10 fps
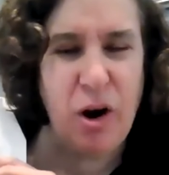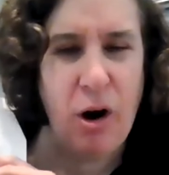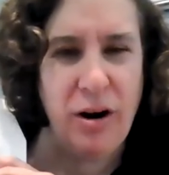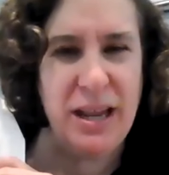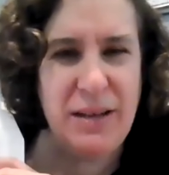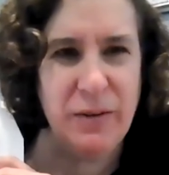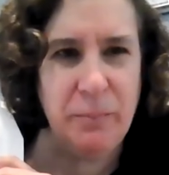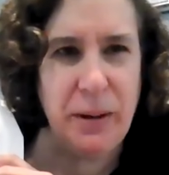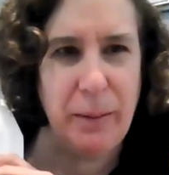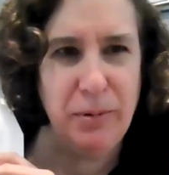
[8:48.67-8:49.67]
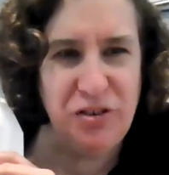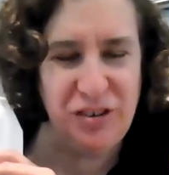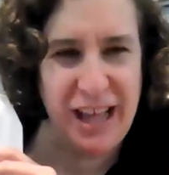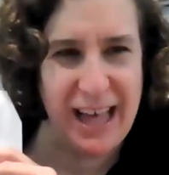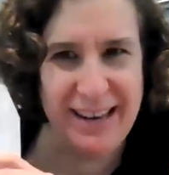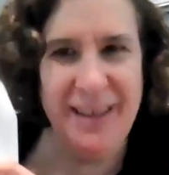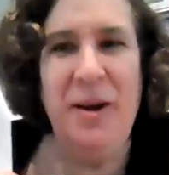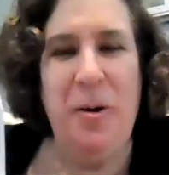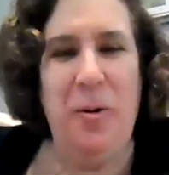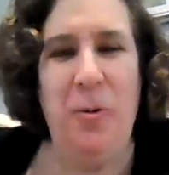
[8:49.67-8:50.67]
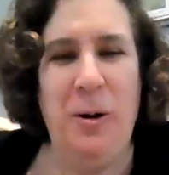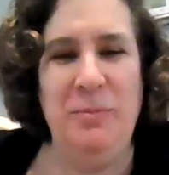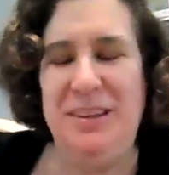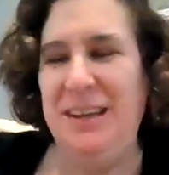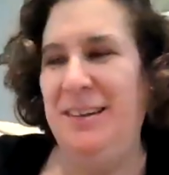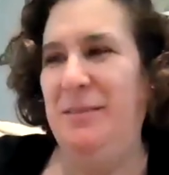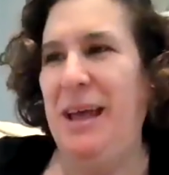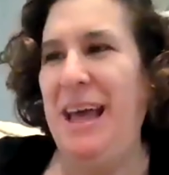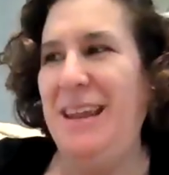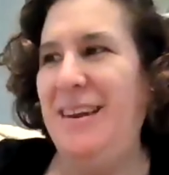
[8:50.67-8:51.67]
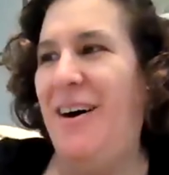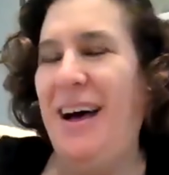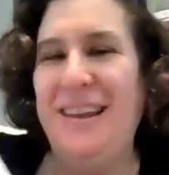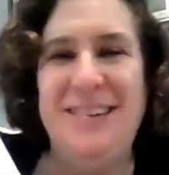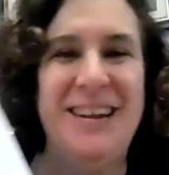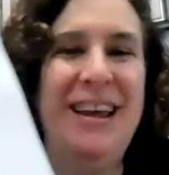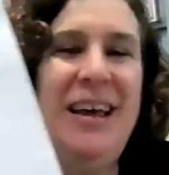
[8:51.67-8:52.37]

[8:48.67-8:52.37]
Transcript: aren't even published yet. Oh, I'm seeing some head nods.